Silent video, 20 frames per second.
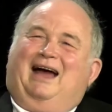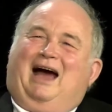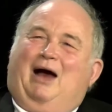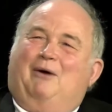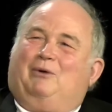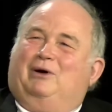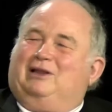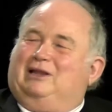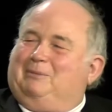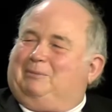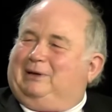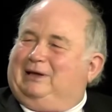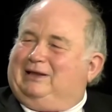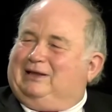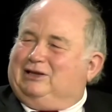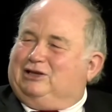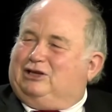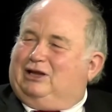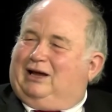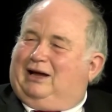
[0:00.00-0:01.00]
wanted to be
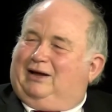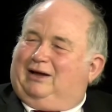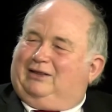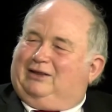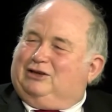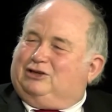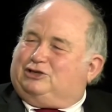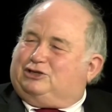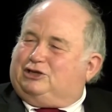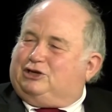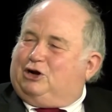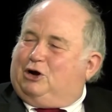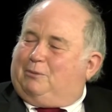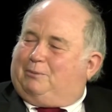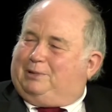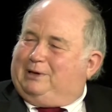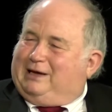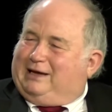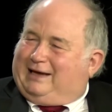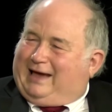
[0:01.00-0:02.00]
the
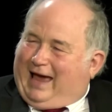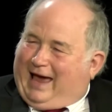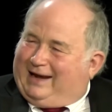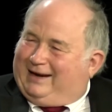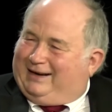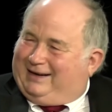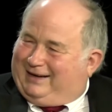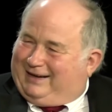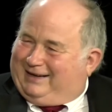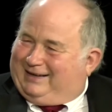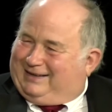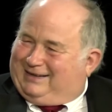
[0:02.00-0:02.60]
GOP candidate.